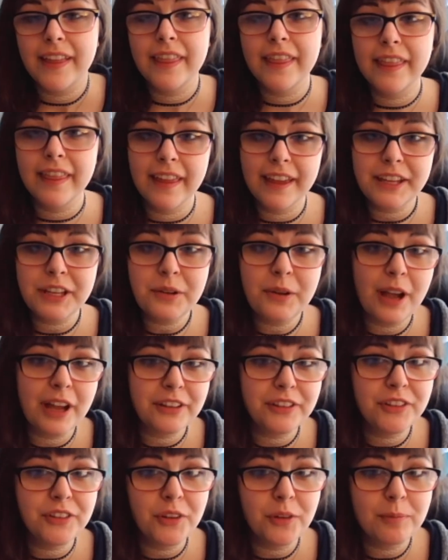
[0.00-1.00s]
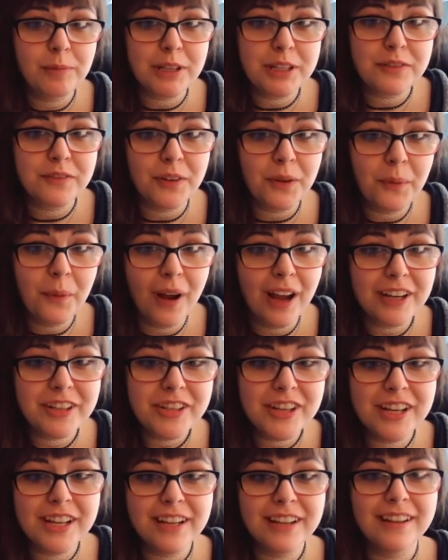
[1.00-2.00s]
Thank you guys so much for
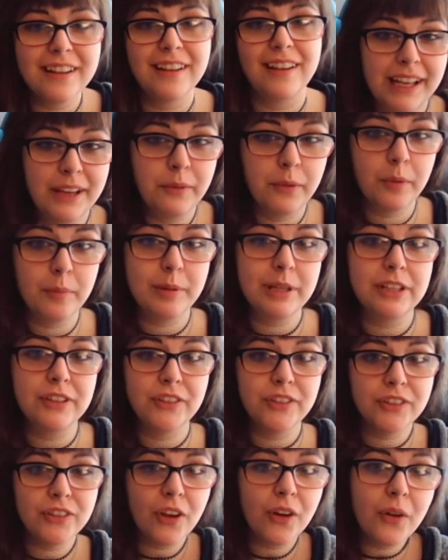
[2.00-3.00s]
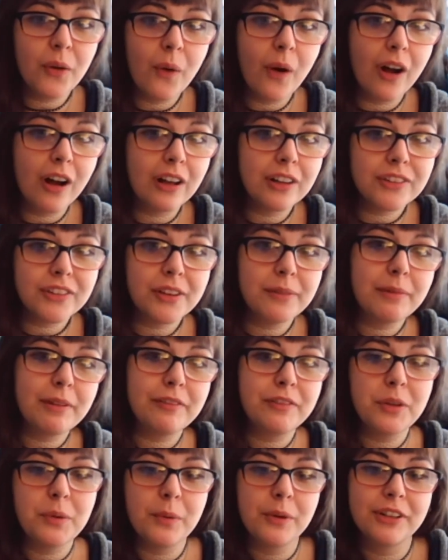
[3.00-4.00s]
watching. It would be so awesome
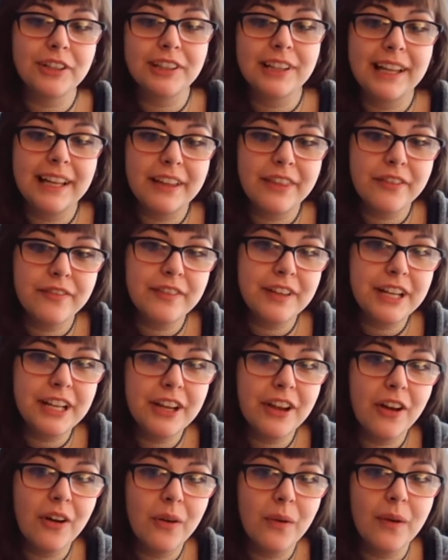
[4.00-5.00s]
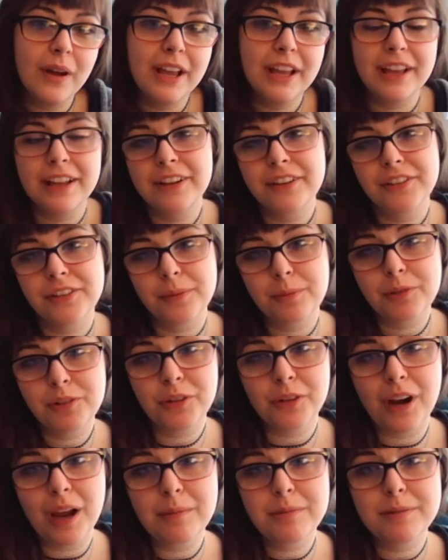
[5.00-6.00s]
if you would like the video and
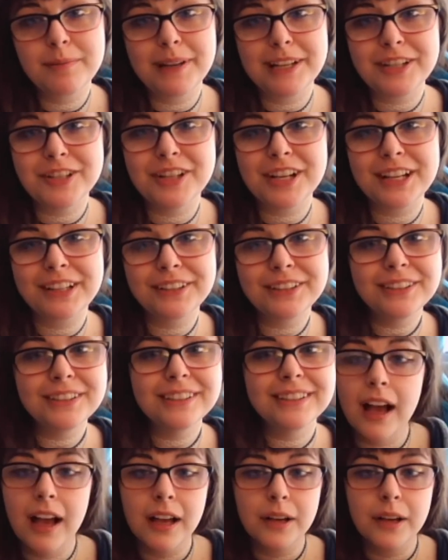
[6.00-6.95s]
subscribe to my channel.